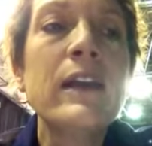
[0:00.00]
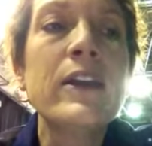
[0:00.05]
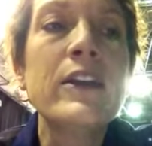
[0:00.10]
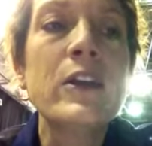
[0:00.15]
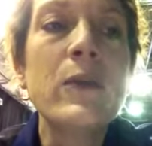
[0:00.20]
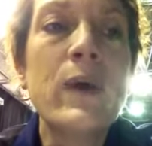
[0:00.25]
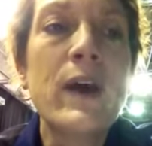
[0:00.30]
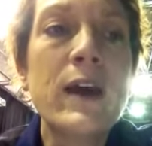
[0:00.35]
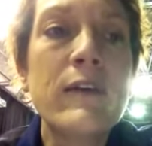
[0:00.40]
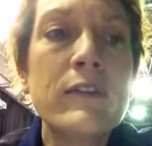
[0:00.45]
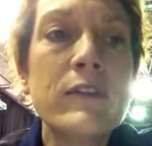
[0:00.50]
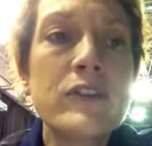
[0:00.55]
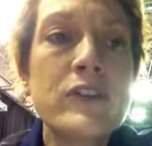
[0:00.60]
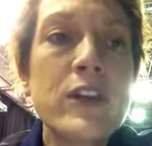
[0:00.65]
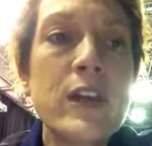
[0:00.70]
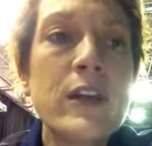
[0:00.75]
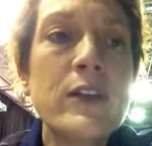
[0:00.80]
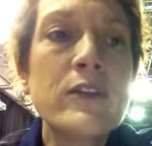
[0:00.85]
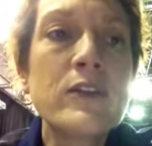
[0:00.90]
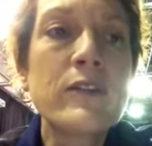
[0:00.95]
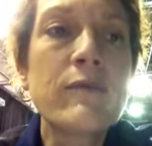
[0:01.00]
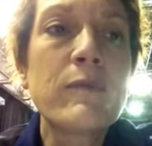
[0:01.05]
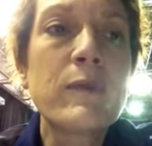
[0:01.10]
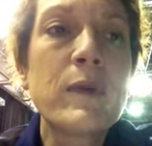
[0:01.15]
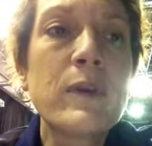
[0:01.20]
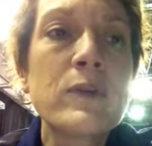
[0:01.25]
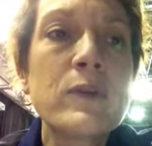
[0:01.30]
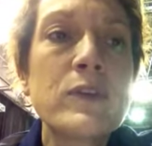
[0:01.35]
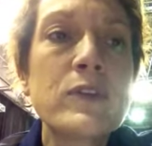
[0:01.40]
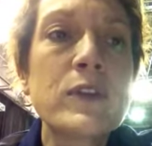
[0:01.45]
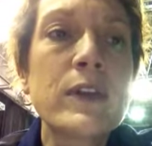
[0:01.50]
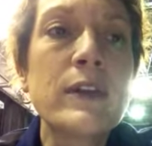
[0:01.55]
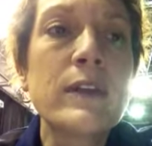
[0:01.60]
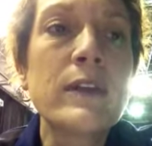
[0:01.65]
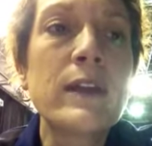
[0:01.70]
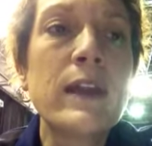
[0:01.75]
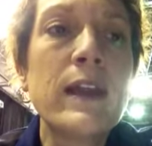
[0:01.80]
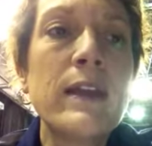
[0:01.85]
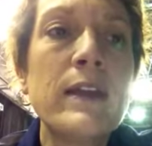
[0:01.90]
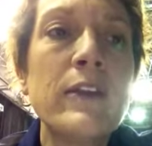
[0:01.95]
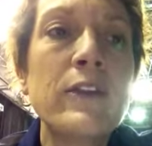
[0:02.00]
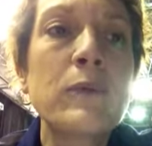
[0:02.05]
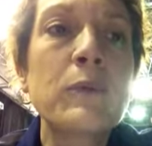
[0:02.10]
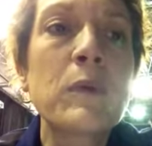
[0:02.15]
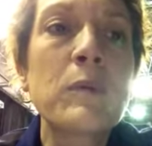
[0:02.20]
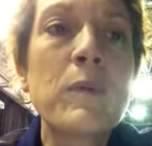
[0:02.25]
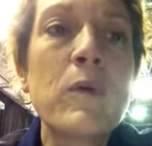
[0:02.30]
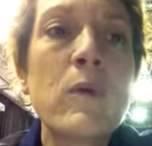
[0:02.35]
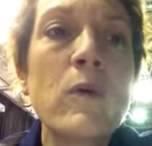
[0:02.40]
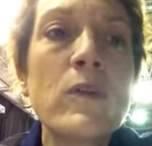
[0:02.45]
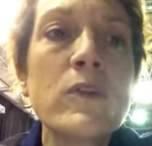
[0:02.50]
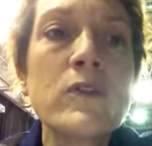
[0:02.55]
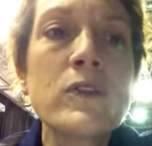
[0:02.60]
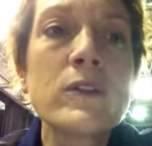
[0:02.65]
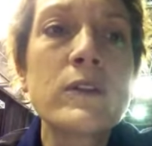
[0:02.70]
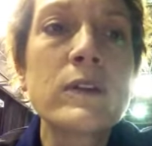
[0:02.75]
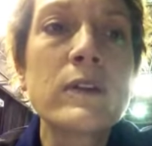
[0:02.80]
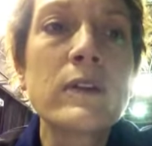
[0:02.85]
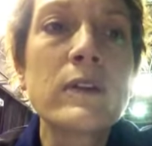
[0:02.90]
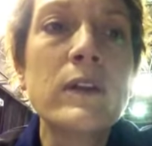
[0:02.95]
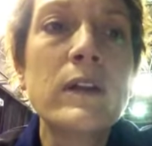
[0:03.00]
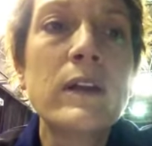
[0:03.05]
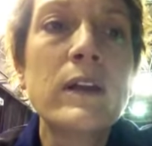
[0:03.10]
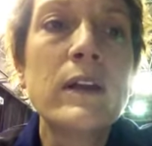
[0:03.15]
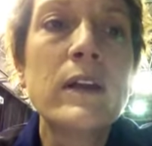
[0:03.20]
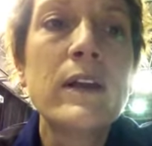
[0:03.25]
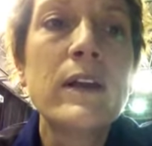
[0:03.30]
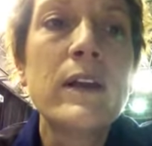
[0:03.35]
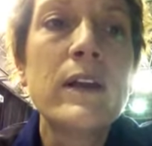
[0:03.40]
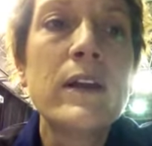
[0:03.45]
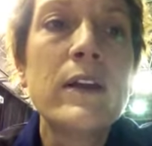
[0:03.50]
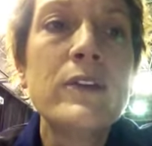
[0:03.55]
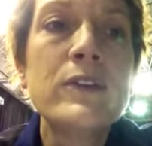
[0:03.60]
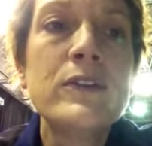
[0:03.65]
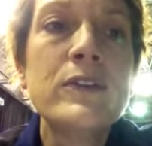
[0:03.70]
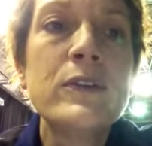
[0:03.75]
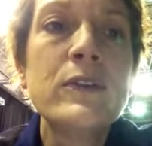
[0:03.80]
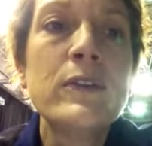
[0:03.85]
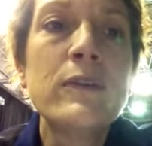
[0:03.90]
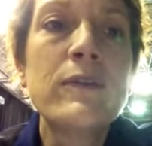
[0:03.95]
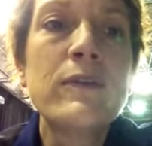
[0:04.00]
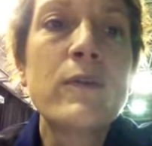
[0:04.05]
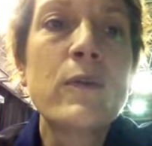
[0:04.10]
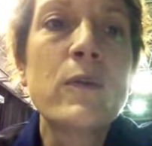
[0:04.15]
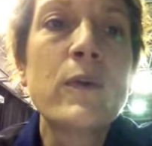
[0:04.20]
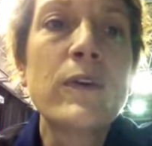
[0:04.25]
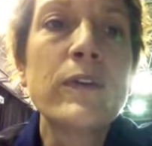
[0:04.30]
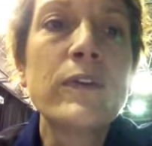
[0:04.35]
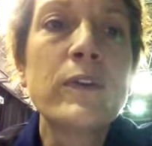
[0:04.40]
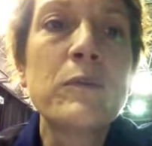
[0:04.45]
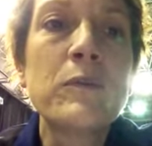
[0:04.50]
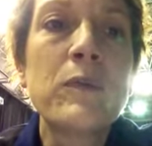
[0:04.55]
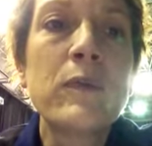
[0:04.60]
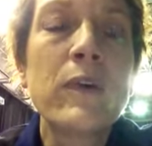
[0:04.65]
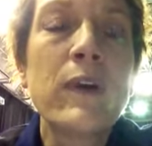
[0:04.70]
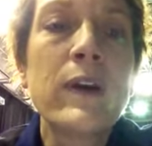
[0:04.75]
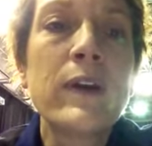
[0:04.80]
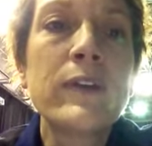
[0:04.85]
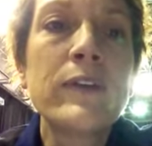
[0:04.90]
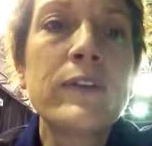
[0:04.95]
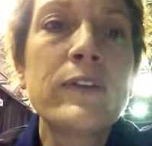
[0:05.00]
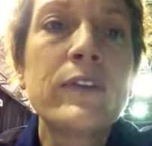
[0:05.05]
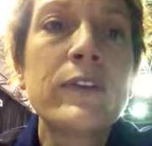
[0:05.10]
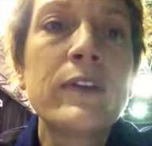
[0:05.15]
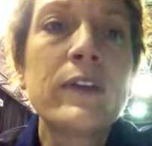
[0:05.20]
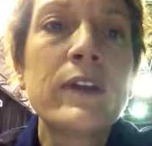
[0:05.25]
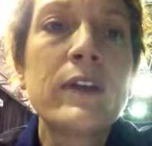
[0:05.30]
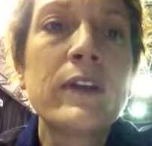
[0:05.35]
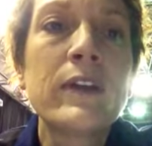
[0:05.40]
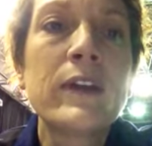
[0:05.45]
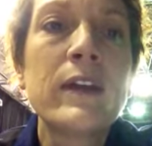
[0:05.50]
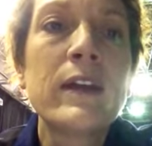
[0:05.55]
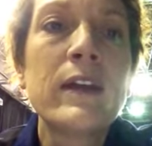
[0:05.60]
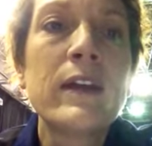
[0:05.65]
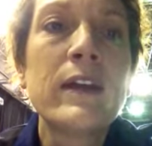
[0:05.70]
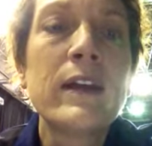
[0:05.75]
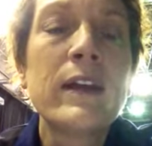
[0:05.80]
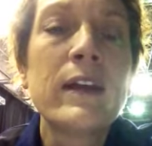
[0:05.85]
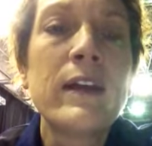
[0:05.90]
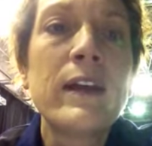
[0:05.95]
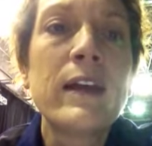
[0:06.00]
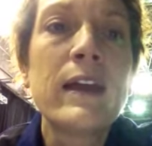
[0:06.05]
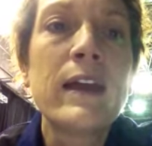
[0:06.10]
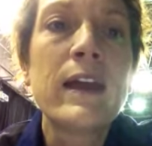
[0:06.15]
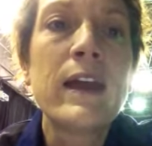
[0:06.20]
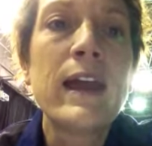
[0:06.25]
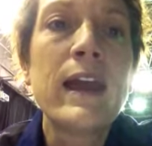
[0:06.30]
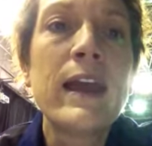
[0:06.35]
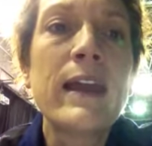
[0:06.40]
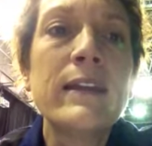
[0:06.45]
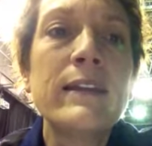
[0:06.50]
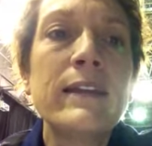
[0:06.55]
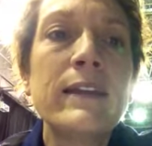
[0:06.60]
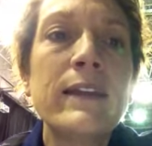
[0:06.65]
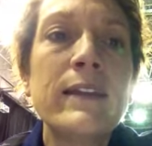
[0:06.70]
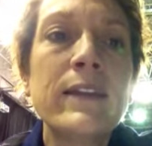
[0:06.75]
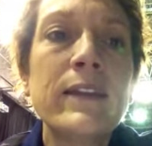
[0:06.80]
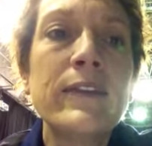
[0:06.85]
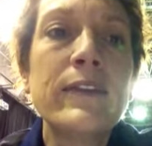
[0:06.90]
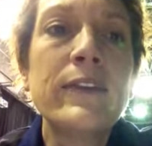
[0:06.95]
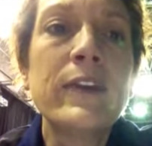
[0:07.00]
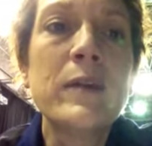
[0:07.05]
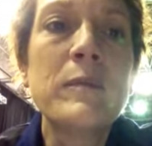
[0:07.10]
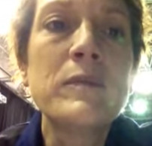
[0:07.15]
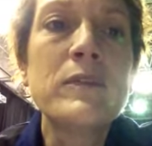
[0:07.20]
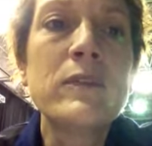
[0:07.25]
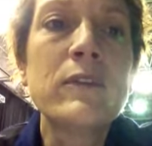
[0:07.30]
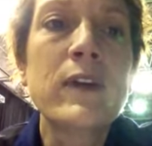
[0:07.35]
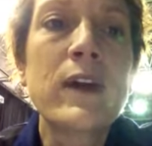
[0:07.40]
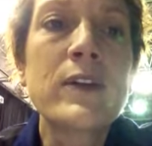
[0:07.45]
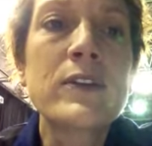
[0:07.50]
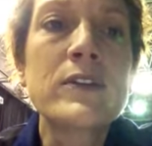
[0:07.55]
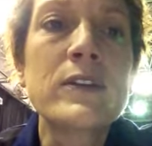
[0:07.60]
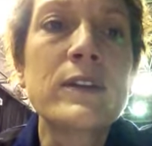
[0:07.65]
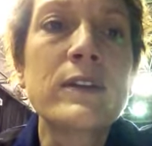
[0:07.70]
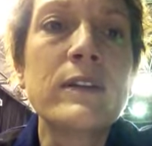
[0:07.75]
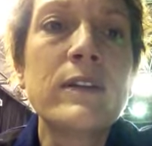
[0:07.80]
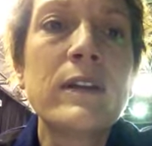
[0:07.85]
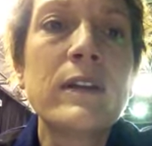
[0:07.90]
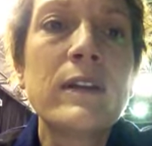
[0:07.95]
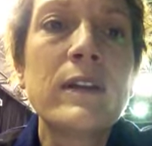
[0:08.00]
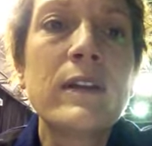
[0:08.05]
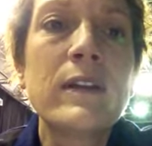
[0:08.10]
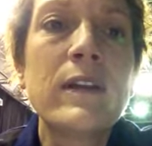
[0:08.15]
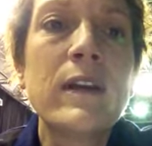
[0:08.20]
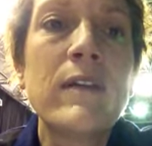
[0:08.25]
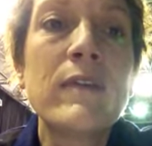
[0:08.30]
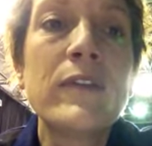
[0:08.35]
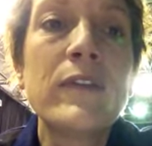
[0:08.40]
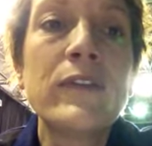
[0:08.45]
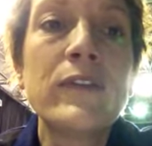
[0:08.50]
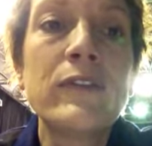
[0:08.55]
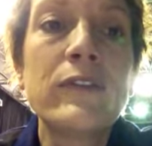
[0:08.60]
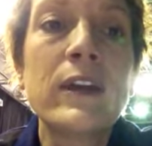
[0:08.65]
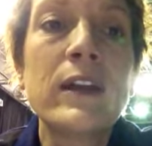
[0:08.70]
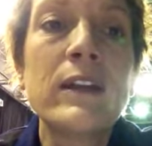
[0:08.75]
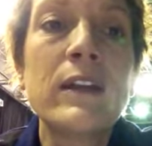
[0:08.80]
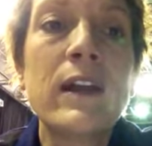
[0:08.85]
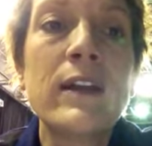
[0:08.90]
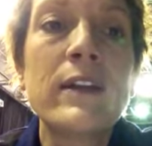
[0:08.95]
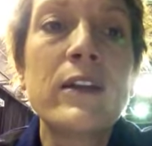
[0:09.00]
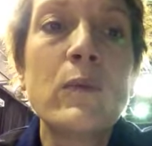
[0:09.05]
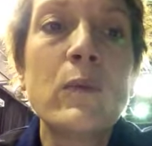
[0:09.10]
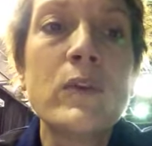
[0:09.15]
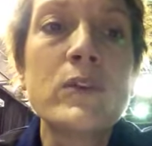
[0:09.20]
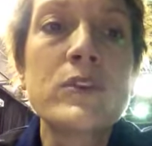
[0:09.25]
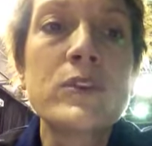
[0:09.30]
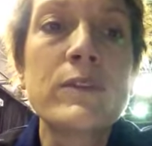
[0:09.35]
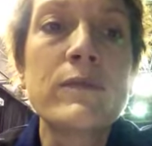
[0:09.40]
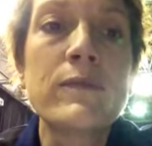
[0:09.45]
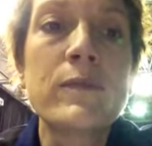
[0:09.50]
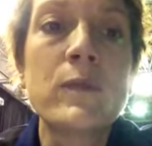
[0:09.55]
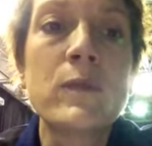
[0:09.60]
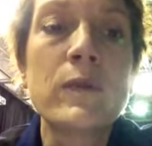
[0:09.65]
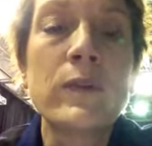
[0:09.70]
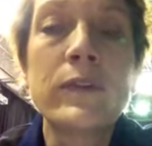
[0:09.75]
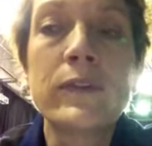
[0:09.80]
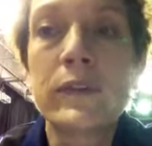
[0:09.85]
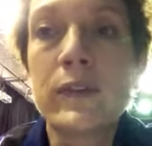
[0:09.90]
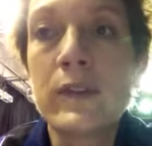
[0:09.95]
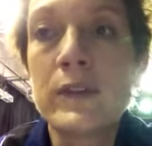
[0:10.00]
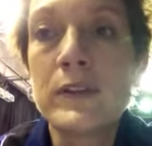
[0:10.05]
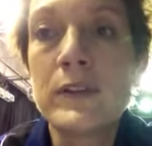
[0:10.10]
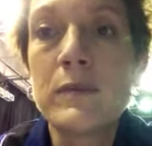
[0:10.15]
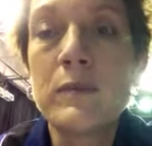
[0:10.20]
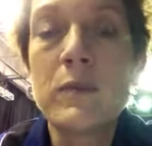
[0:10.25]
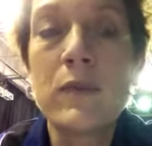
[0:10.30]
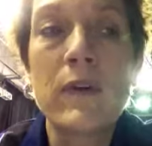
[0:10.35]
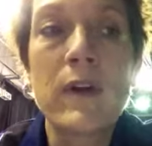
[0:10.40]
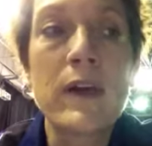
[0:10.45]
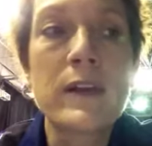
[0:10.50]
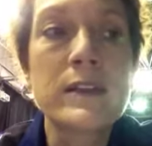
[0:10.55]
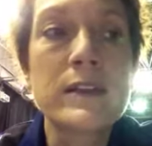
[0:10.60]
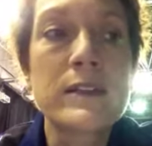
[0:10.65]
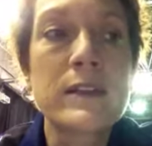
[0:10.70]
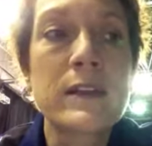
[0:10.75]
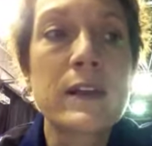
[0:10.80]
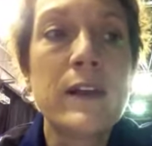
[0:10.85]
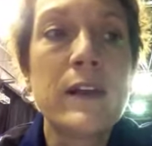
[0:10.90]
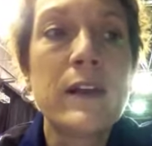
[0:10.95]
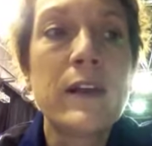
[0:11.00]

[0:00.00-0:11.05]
You have a change of motion, and it's proportional to the force impressed and in the same direction of the straight line in which the force is impressed.